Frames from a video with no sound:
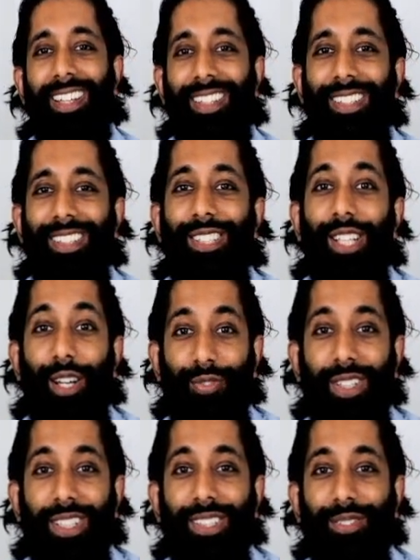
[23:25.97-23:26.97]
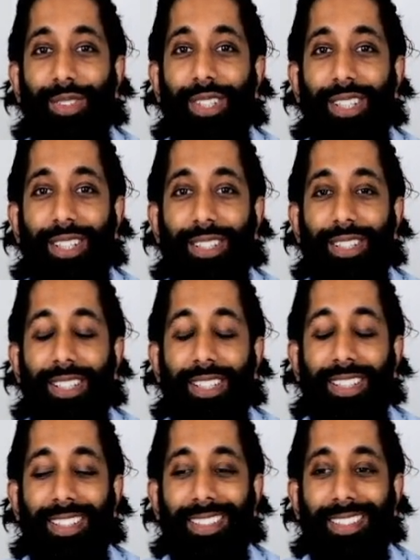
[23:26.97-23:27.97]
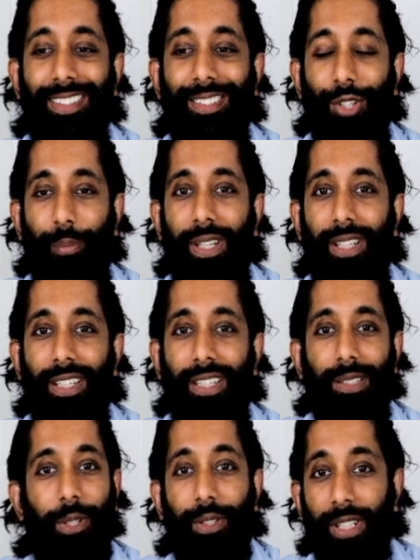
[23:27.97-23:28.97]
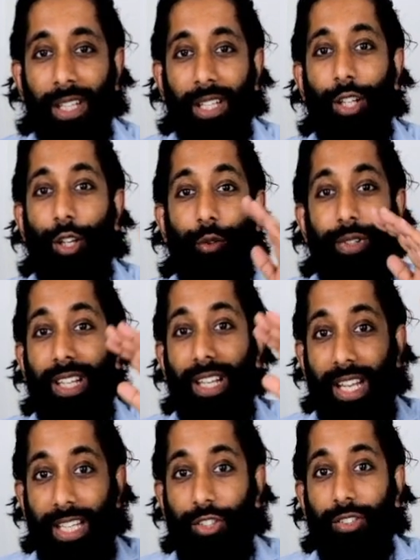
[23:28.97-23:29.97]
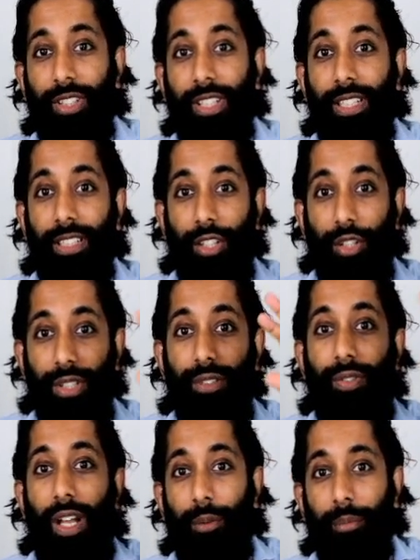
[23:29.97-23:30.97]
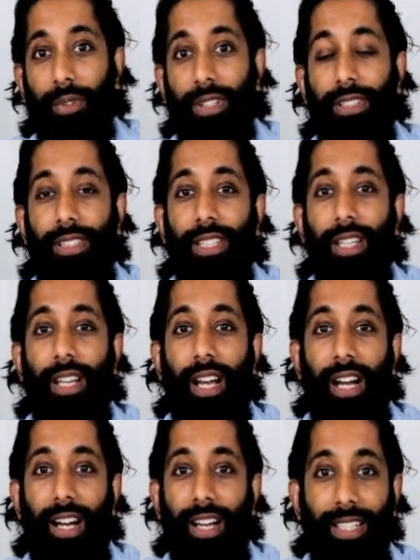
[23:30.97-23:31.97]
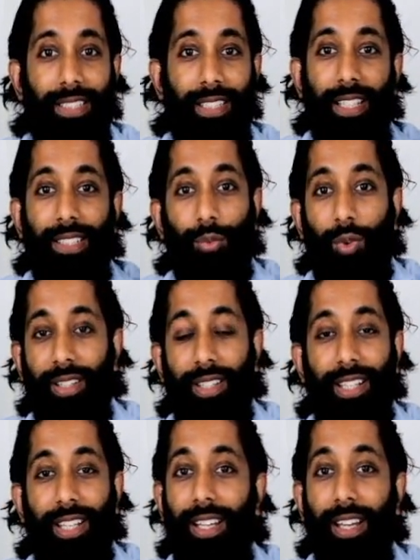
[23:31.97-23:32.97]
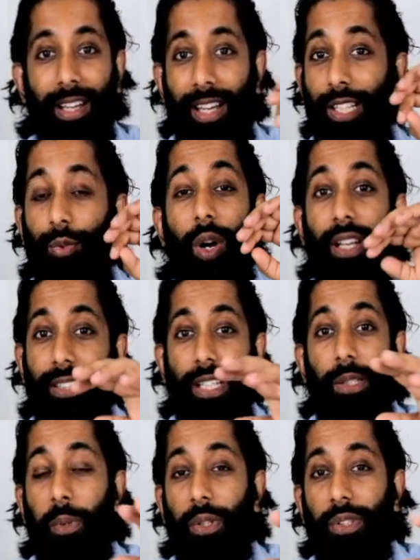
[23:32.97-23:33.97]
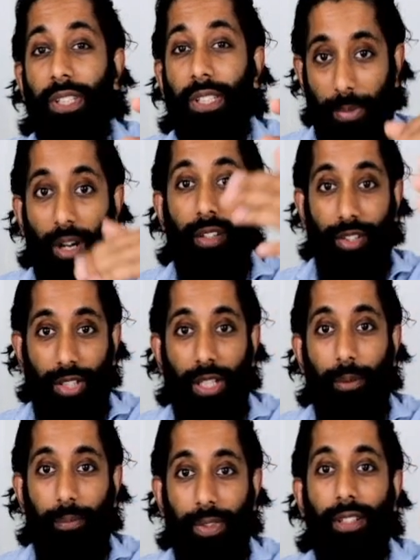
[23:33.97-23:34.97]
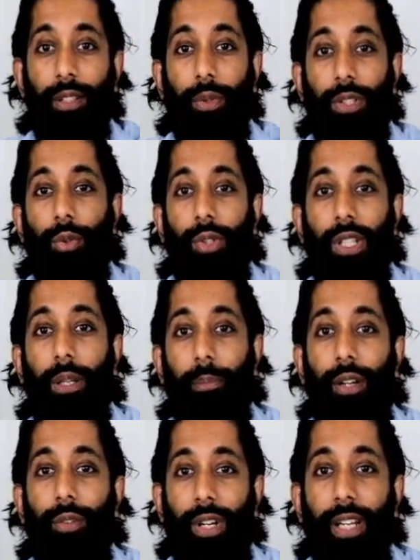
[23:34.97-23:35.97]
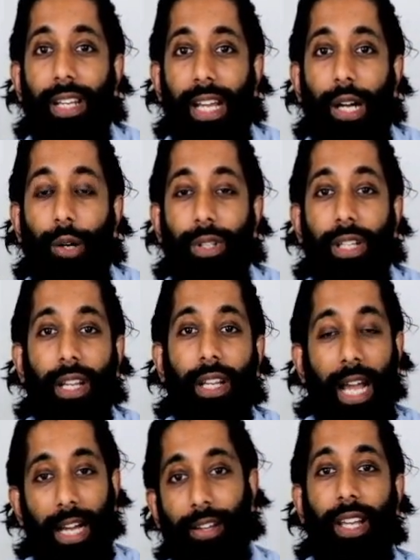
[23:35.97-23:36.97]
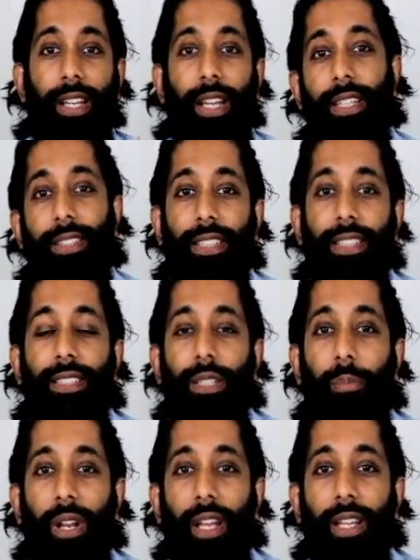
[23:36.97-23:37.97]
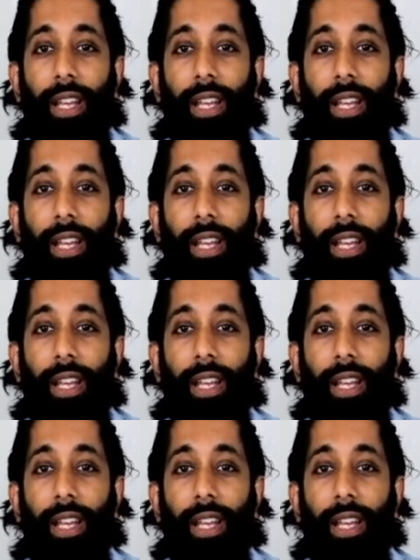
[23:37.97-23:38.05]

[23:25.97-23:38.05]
surface of the topic, and I suppose regulatory developments is one thing, as well as I suppose this partnership thing that we're talking about right now and how that has an interplay.